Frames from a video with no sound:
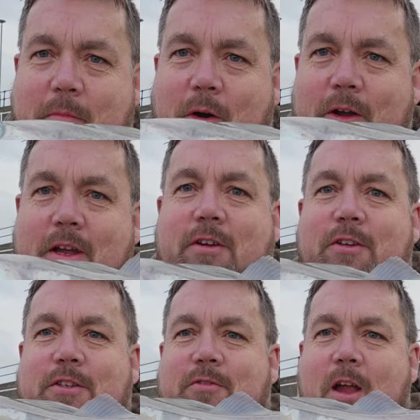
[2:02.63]
but
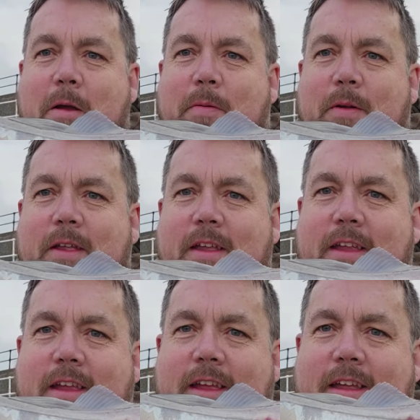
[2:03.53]
good scrap.
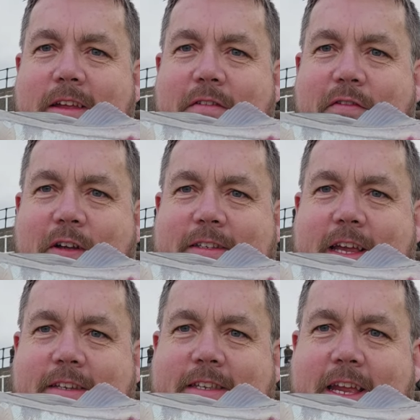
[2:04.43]

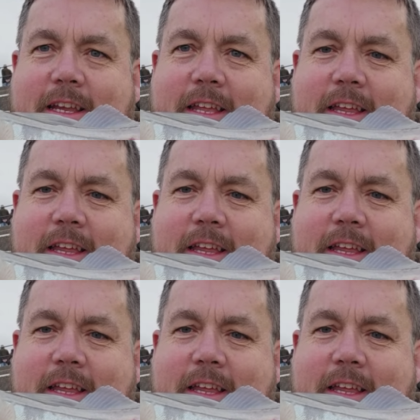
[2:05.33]
Fantastic.